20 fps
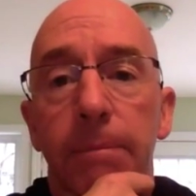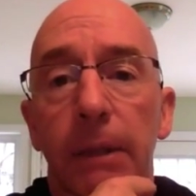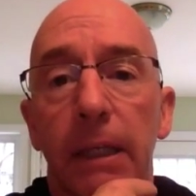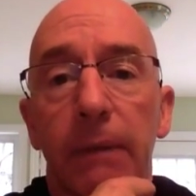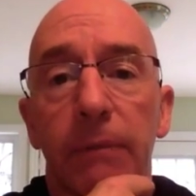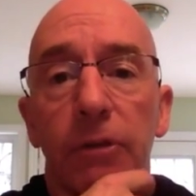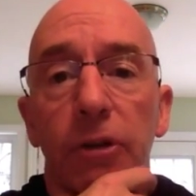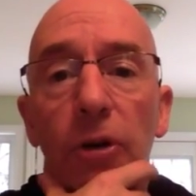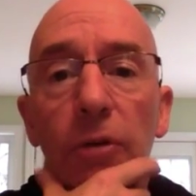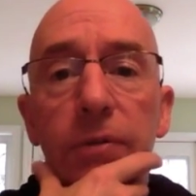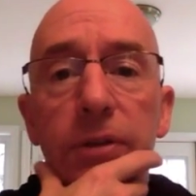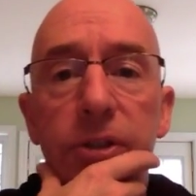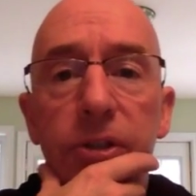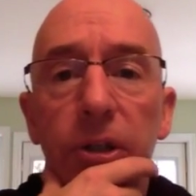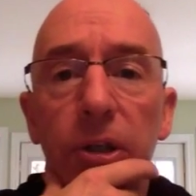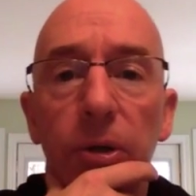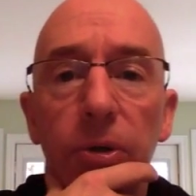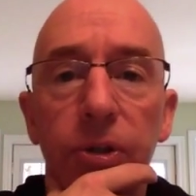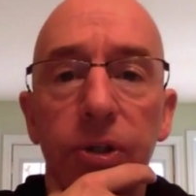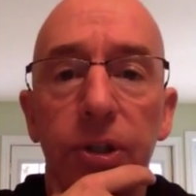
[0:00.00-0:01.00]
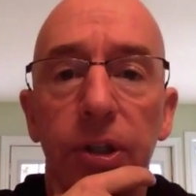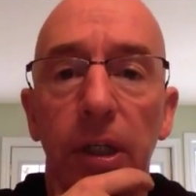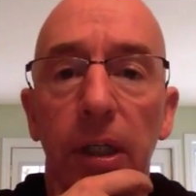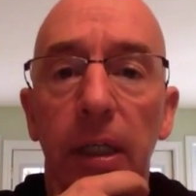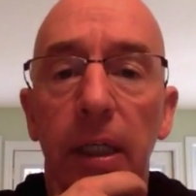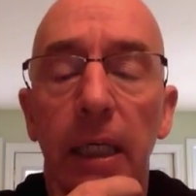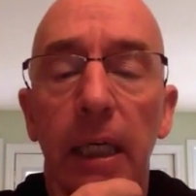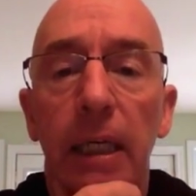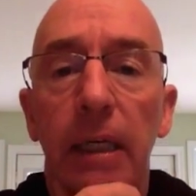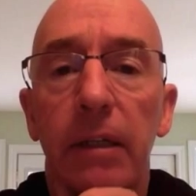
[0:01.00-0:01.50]
If Nova Scotia
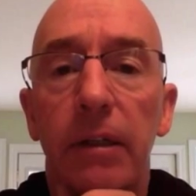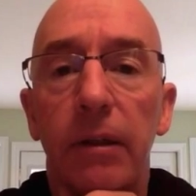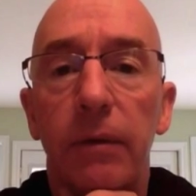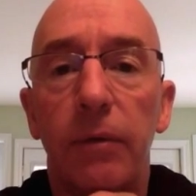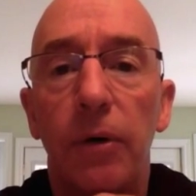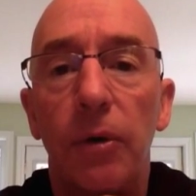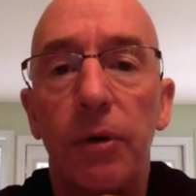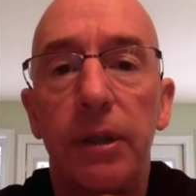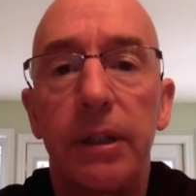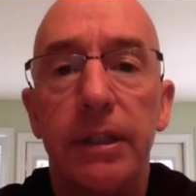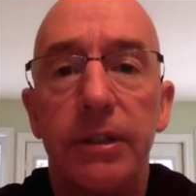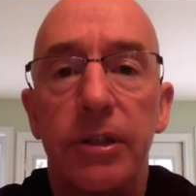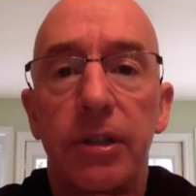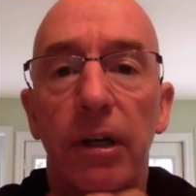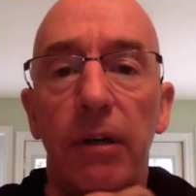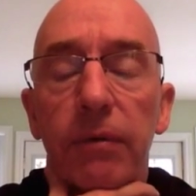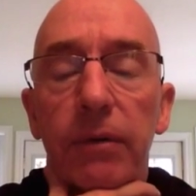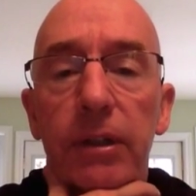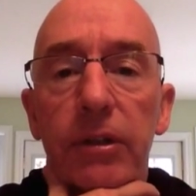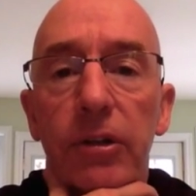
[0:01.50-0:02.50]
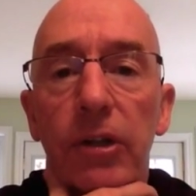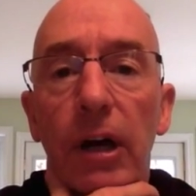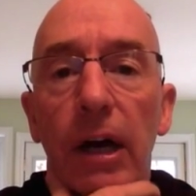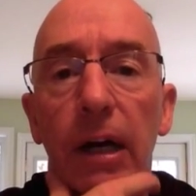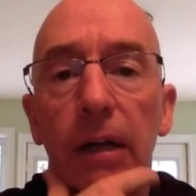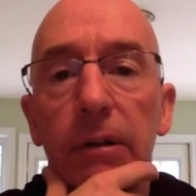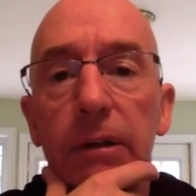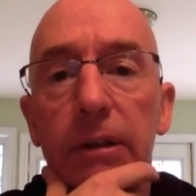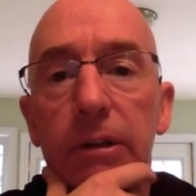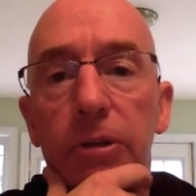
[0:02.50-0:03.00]
devoted itself
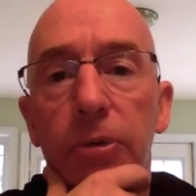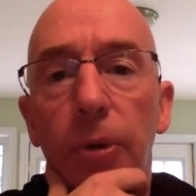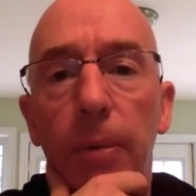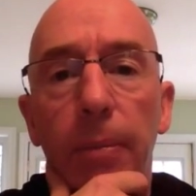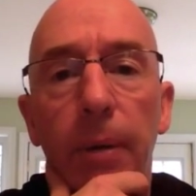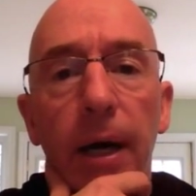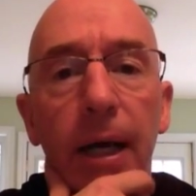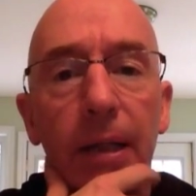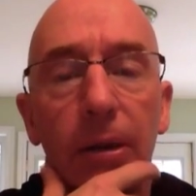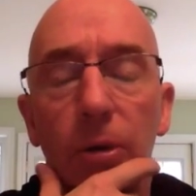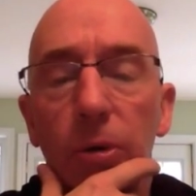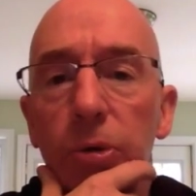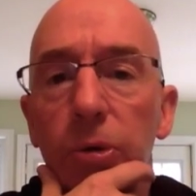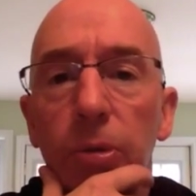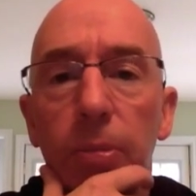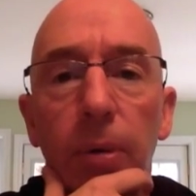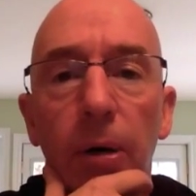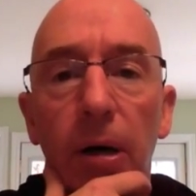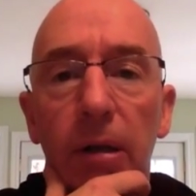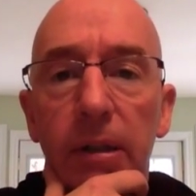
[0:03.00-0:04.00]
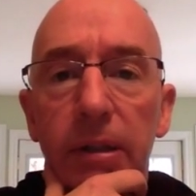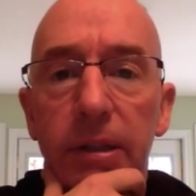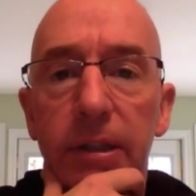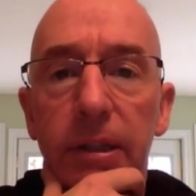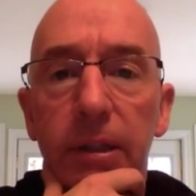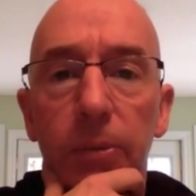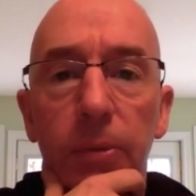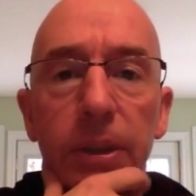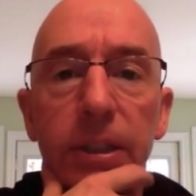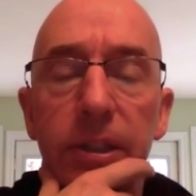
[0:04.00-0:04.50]
entirely to a buy local
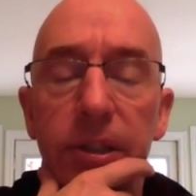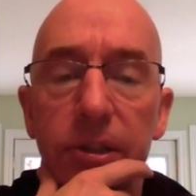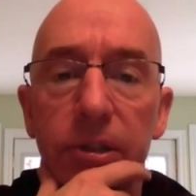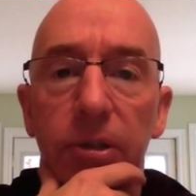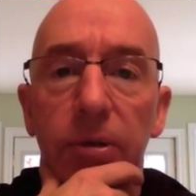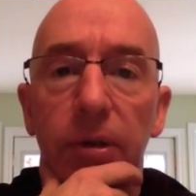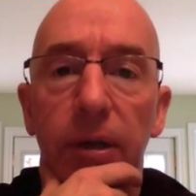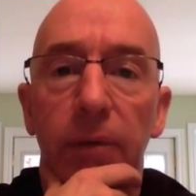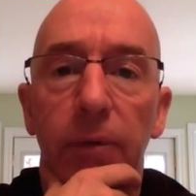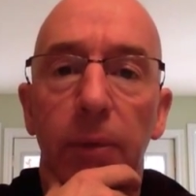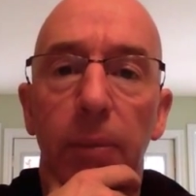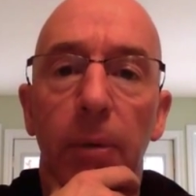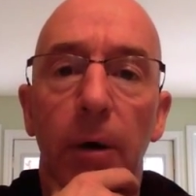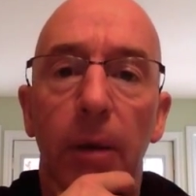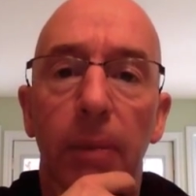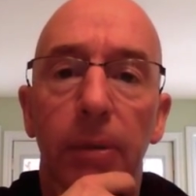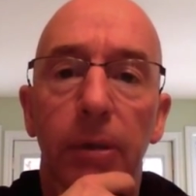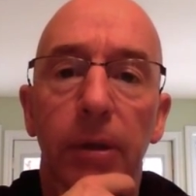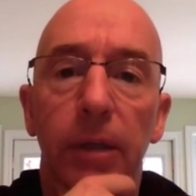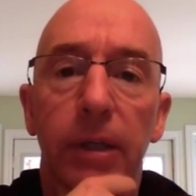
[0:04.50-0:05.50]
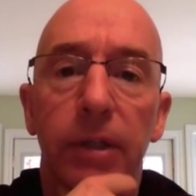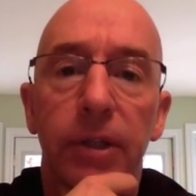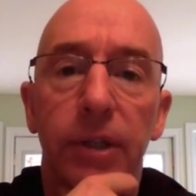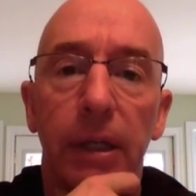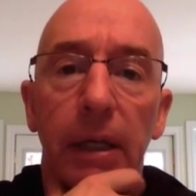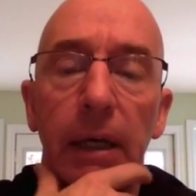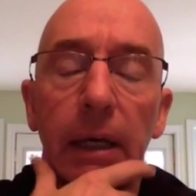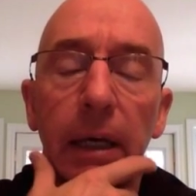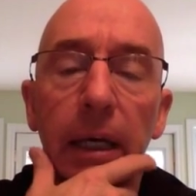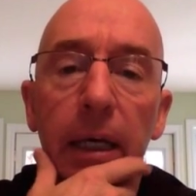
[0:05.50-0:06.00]
policy, we just don't have the population.
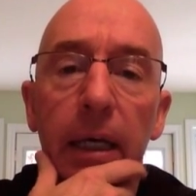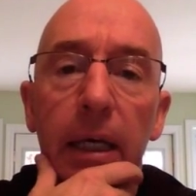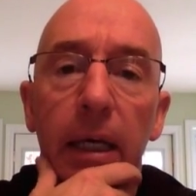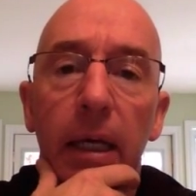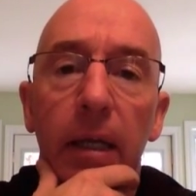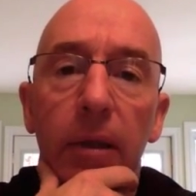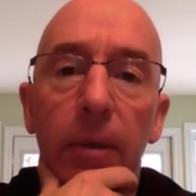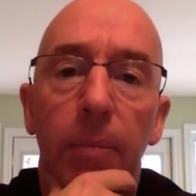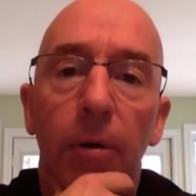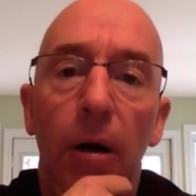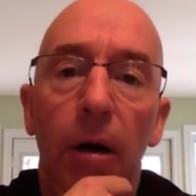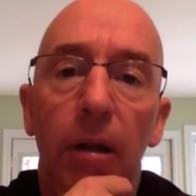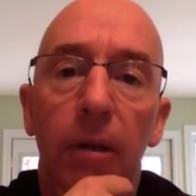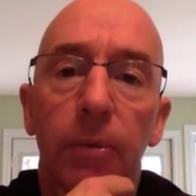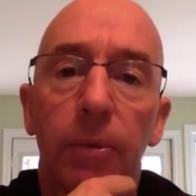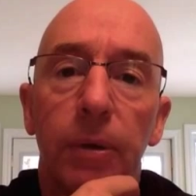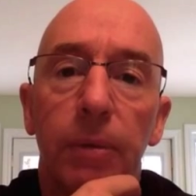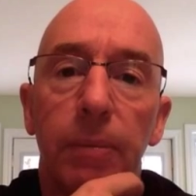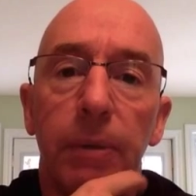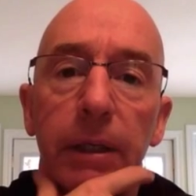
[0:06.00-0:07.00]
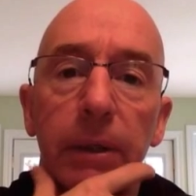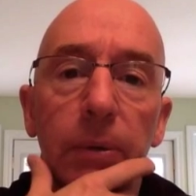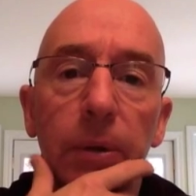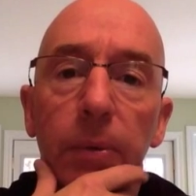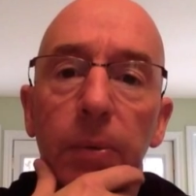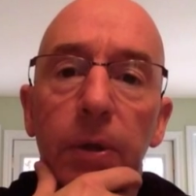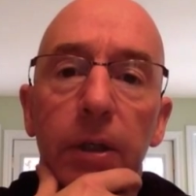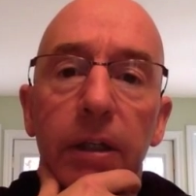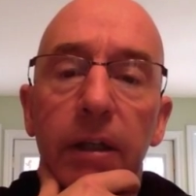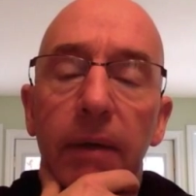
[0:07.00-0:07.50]
And the problem would be we
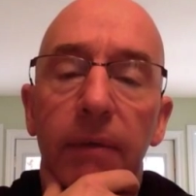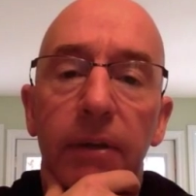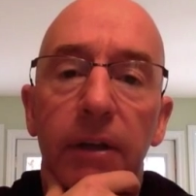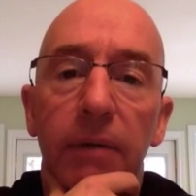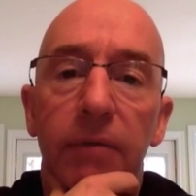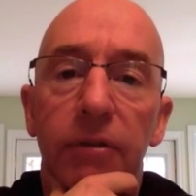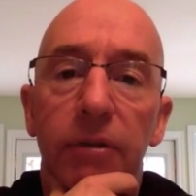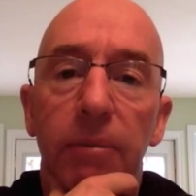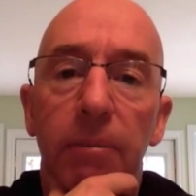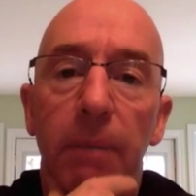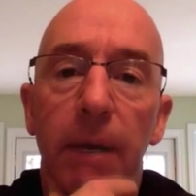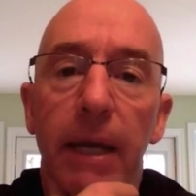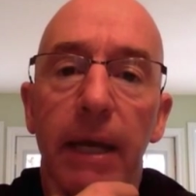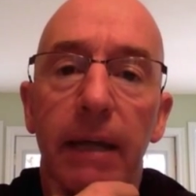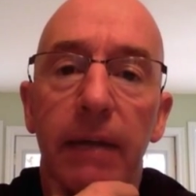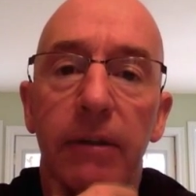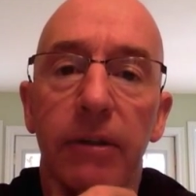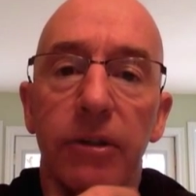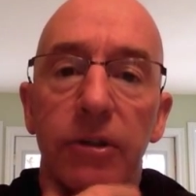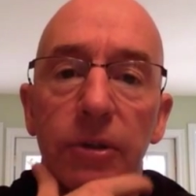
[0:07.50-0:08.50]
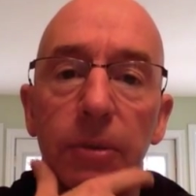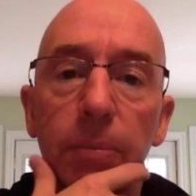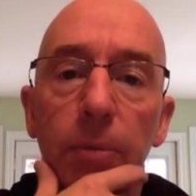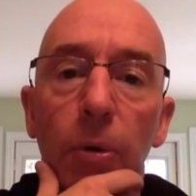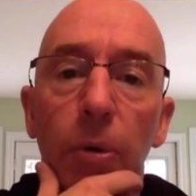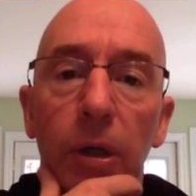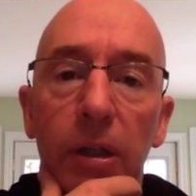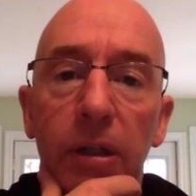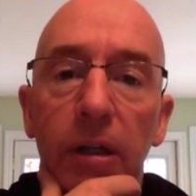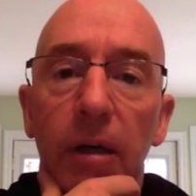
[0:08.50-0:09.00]
wouldn't have enough demand to
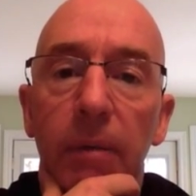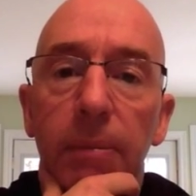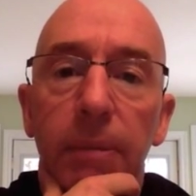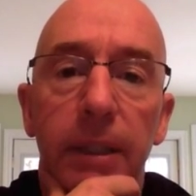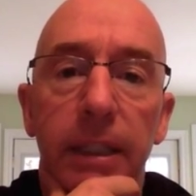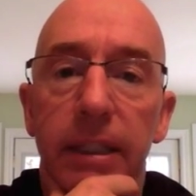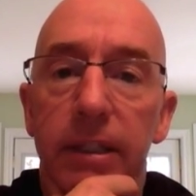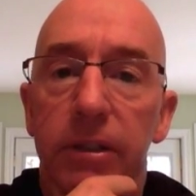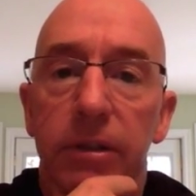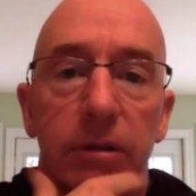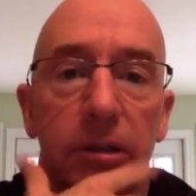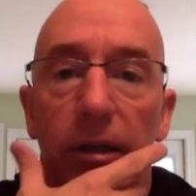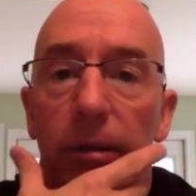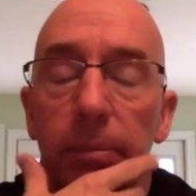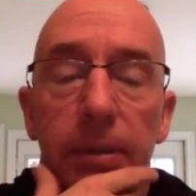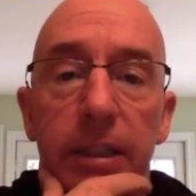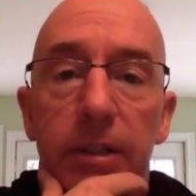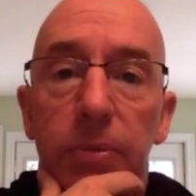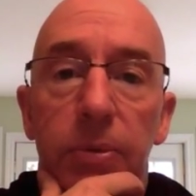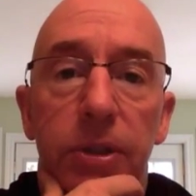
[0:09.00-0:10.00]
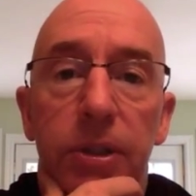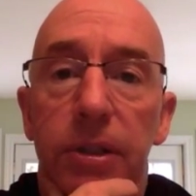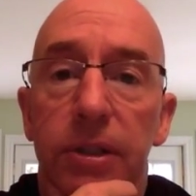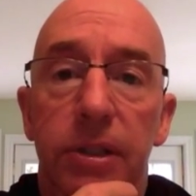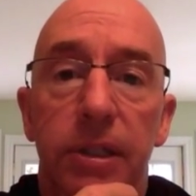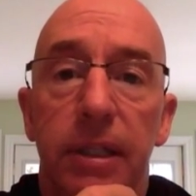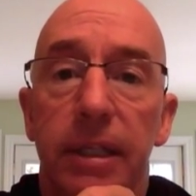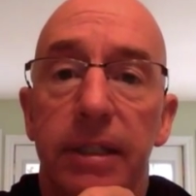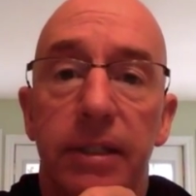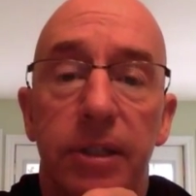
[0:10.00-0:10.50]
support companies. Companies would just
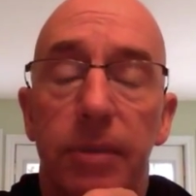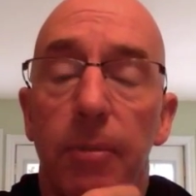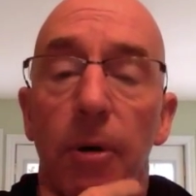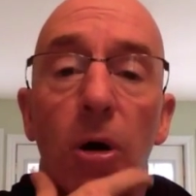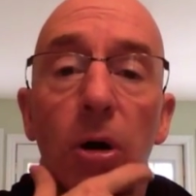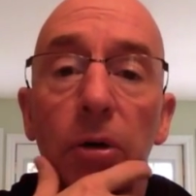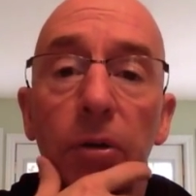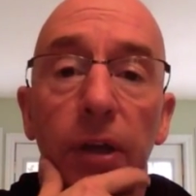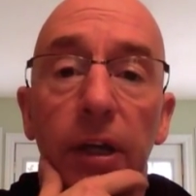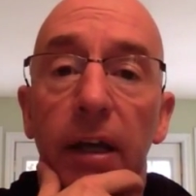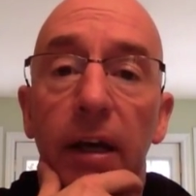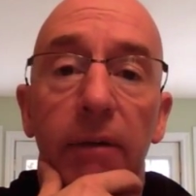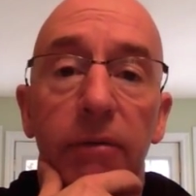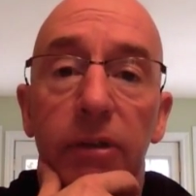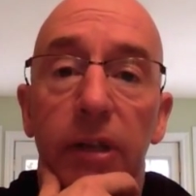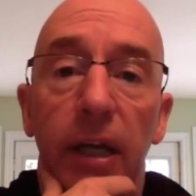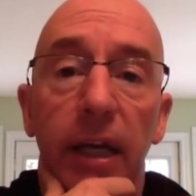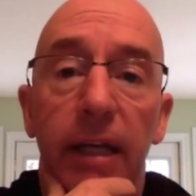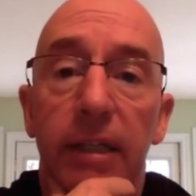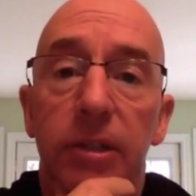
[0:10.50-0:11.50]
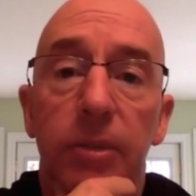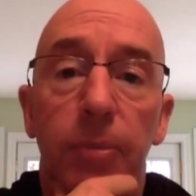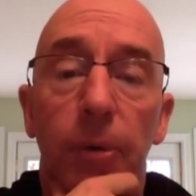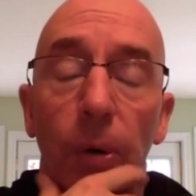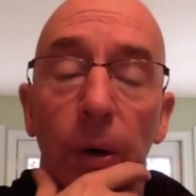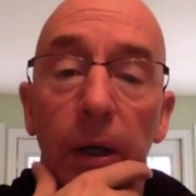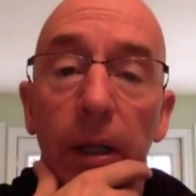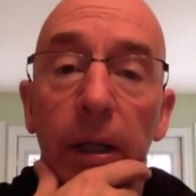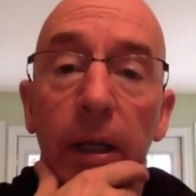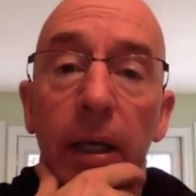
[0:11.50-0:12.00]
stay small. They have to
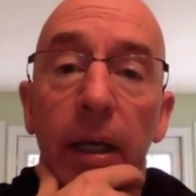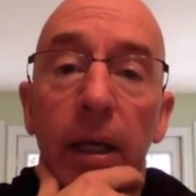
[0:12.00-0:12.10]
export.